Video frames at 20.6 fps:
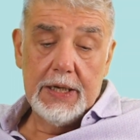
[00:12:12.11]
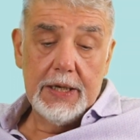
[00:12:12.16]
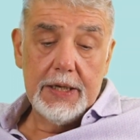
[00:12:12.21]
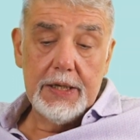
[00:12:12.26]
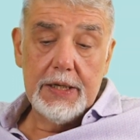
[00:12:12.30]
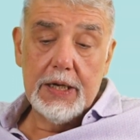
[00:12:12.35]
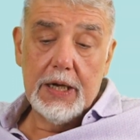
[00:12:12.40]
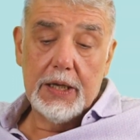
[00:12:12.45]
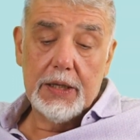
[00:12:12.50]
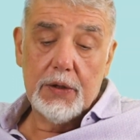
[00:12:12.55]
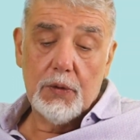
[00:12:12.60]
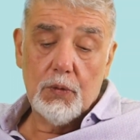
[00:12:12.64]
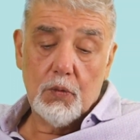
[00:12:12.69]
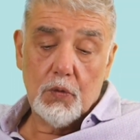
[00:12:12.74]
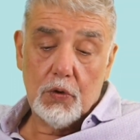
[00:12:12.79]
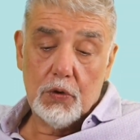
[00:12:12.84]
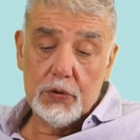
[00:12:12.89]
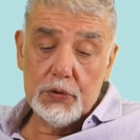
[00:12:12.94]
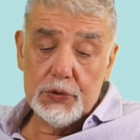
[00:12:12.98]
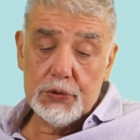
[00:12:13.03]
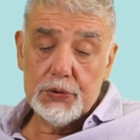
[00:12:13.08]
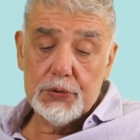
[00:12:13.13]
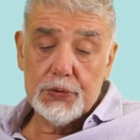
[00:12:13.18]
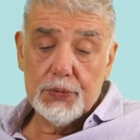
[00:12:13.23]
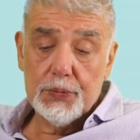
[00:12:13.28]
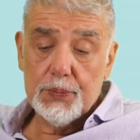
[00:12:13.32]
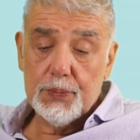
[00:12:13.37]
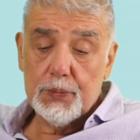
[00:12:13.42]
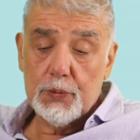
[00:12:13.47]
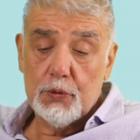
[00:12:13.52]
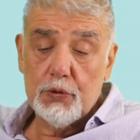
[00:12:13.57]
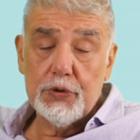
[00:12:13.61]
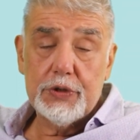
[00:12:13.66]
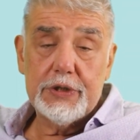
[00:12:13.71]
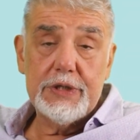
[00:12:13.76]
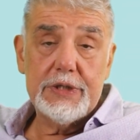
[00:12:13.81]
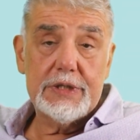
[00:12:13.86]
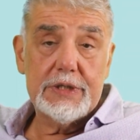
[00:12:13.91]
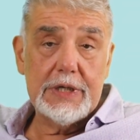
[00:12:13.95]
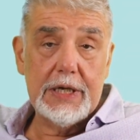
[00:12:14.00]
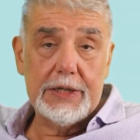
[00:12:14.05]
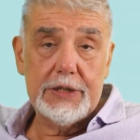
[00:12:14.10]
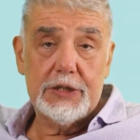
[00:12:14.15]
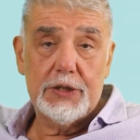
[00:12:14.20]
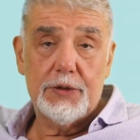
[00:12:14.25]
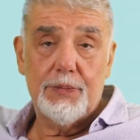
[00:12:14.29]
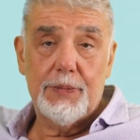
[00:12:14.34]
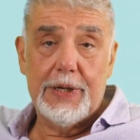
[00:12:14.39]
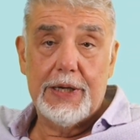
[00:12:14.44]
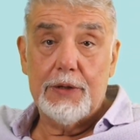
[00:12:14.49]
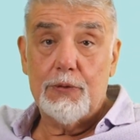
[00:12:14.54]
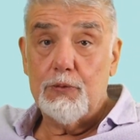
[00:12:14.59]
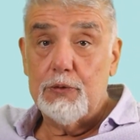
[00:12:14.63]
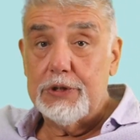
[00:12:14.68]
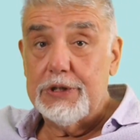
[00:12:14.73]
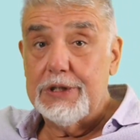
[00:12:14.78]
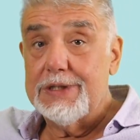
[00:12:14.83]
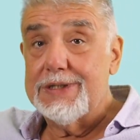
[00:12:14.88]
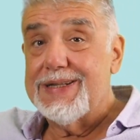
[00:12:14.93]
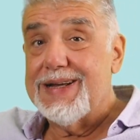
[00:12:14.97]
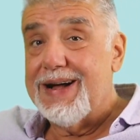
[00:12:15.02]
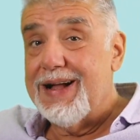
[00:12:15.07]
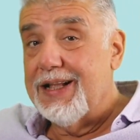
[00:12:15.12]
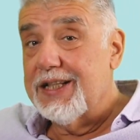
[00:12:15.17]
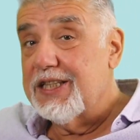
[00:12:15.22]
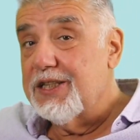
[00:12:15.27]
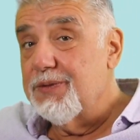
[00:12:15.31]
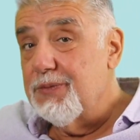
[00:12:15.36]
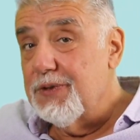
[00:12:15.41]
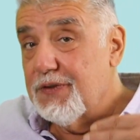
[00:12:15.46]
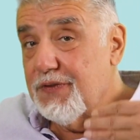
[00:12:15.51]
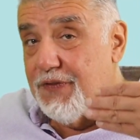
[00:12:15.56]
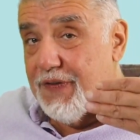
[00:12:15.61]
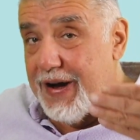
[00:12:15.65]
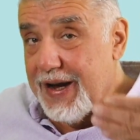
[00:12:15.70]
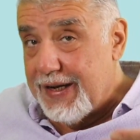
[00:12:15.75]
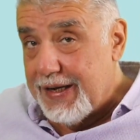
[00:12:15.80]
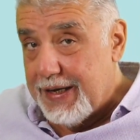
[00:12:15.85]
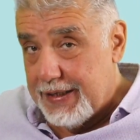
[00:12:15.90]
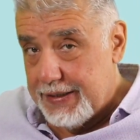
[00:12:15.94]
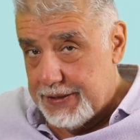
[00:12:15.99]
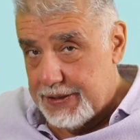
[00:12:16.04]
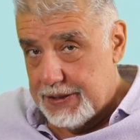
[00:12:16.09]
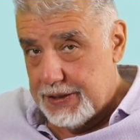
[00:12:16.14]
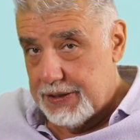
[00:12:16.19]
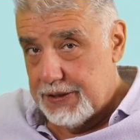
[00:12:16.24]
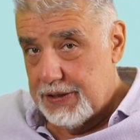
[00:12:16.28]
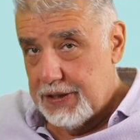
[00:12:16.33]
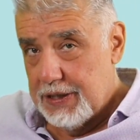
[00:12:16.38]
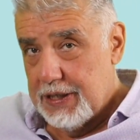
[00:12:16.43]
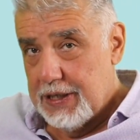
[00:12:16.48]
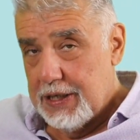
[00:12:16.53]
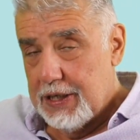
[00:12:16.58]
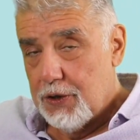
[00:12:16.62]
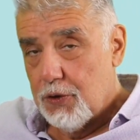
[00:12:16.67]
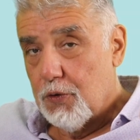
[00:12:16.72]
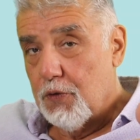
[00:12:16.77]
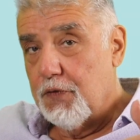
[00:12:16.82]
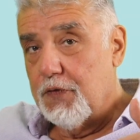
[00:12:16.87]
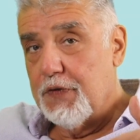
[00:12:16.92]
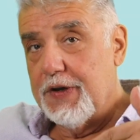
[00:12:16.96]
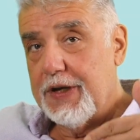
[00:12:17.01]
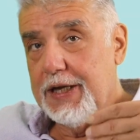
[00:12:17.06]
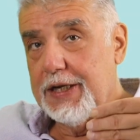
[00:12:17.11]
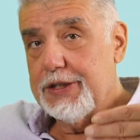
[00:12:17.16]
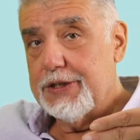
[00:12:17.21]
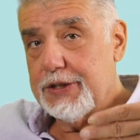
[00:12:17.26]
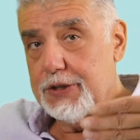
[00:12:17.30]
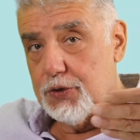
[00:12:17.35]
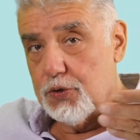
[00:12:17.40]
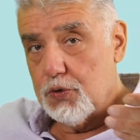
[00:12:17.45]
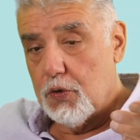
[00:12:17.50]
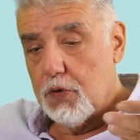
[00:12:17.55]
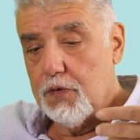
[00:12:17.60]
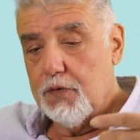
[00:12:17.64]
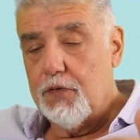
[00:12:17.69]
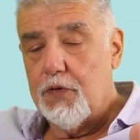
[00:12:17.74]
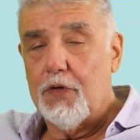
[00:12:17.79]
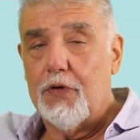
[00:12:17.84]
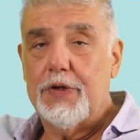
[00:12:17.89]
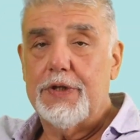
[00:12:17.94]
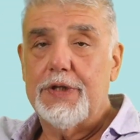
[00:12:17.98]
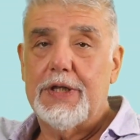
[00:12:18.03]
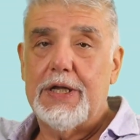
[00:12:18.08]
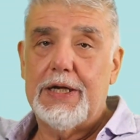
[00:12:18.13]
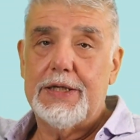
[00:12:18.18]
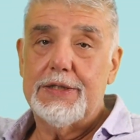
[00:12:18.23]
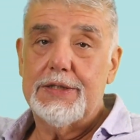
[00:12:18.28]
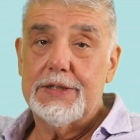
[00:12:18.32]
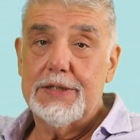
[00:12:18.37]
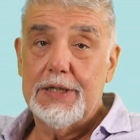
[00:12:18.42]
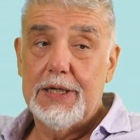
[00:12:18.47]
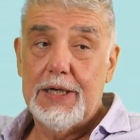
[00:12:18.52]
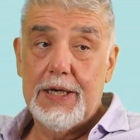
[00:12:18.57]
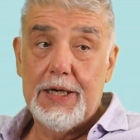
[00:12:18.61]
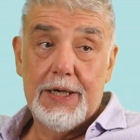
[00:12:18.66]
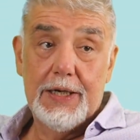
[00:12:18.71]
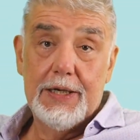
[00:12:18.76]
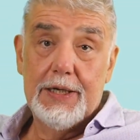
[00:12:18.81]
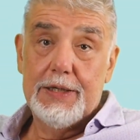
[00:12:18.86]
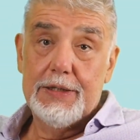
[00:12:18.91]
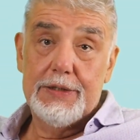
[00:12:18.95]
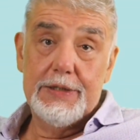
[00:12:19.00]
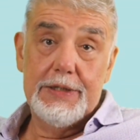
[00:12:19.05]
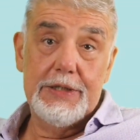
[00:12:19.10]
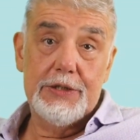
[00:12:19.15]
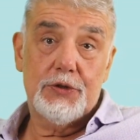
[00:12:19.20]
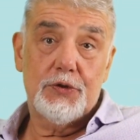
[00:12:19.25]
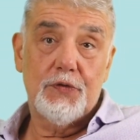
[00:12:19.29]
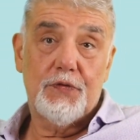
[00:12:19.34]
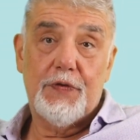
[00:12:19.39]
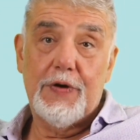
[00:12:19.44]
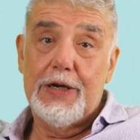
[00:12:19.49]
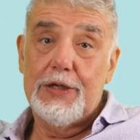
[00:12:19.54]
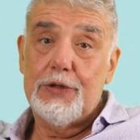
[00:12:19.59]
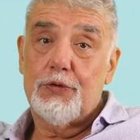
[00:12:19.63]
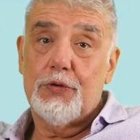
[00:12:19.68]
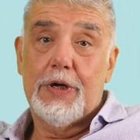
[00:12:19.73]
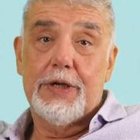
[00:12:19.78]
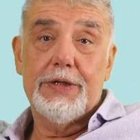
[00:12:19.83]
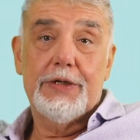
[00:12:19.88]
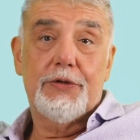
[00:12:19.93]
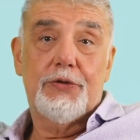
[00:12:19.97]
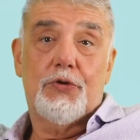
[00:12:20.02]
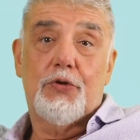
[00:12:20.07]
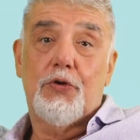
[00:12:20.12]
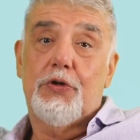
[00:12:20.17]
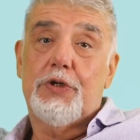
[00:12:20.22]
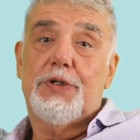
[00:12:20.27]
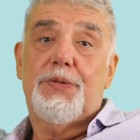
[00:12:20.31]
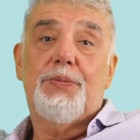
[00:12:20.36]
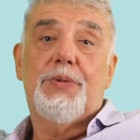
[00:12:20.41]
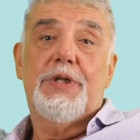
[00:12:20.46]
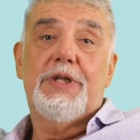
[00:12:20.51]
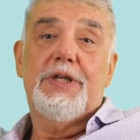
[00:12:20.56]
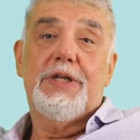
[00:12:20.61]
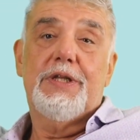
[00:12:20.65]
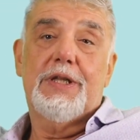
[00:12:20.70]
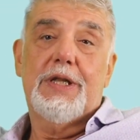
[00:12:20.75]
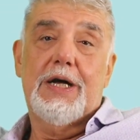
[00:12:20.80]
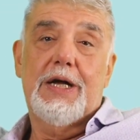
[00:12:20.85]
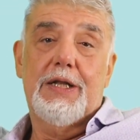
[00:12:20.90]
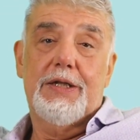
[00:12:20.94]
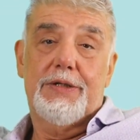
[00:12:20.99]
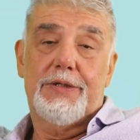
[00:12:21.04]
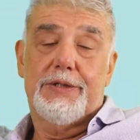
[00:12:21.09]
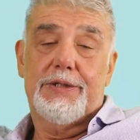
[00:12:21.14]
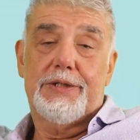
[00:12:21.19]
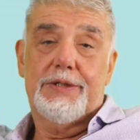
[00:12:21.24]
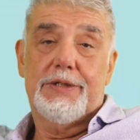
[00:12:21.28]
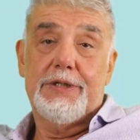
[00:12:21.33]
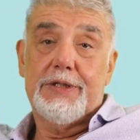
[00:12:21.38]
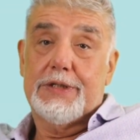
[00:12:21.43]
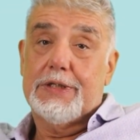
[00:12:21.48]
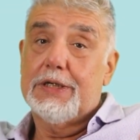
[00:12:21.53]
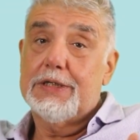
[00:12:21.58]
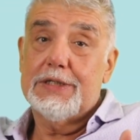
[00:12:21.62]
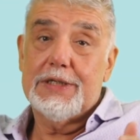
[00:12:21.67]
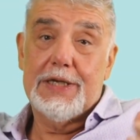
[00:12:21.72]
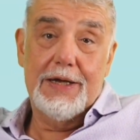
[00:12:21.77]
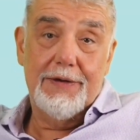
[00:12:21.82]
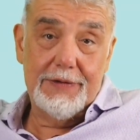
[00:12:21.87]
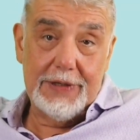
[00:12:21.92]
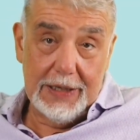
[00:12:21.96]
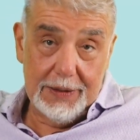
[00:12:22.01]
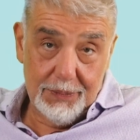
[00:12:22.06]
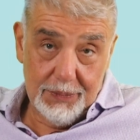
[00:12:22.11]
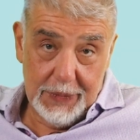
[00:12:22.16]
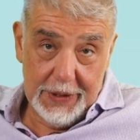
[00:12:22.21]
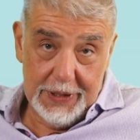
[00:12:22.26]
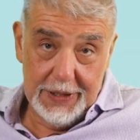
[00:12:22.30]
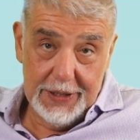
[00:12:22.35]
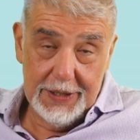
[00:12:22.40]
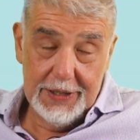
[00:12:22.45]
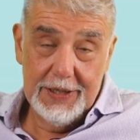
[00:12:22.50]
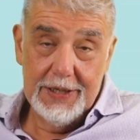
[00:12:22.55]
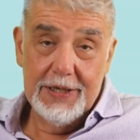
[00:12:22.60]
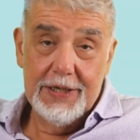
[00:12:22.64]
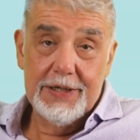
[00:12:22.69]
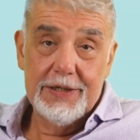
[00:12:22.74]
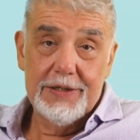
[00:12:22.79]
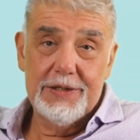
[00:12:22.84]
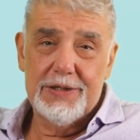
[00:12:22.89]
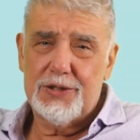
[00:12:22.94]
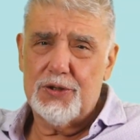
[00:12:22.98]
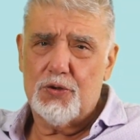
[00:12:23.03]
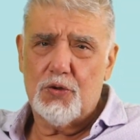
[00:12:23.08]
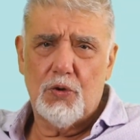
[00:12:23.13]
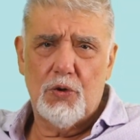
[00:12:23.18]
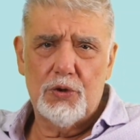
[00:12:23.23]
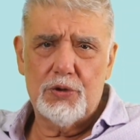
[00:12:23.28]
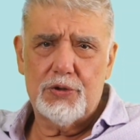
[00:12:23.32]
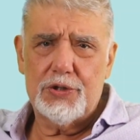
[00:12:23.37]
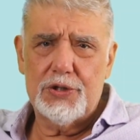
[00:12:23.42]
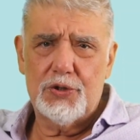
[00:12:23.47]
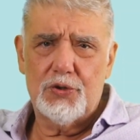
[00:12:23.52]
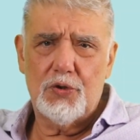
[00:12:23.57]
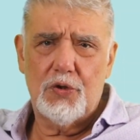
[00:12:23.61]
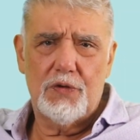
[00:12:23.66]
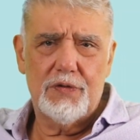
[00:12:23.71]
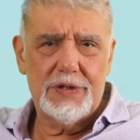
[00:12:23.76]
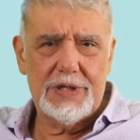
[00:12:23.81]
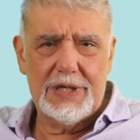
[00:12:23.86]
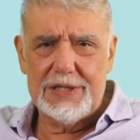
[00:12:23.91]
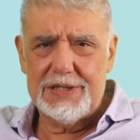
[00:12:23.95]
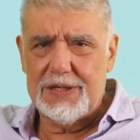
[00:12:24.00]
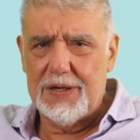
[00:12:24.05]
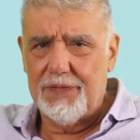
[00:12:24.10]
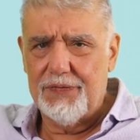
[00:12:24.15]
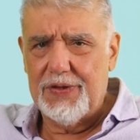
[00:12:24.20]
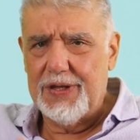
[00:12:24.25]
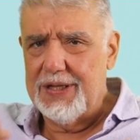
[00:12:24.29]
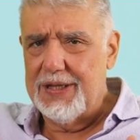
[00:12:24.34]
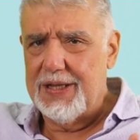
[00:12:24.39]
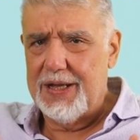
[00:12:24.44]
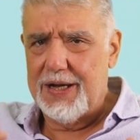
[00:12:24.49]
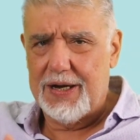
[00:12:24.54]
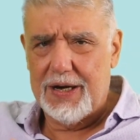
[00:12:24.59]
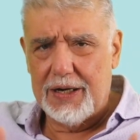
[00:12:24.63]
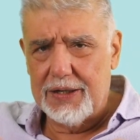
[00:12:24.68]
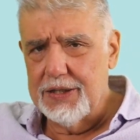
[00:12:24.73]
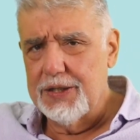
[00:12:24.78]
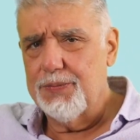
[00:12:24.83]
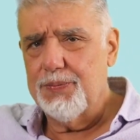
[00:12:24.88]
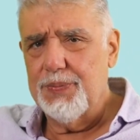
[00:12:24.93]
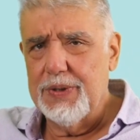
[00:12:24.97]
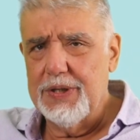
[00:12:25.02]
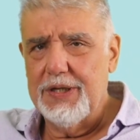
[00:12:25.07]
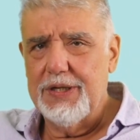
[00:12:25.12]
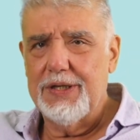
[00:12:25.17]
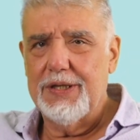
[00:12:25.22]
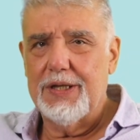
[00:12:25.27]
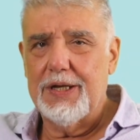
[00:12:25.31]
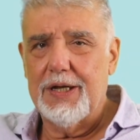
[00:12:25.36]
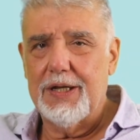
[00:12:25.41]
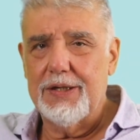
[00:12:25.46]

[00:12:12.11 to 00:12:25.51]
In other words, Turkish Central Bank, which is the ultimate financer of a nation's all foreign debts, needs to find $230 billion. It doesn't have that money. Its gross reserves are something like $100 billion.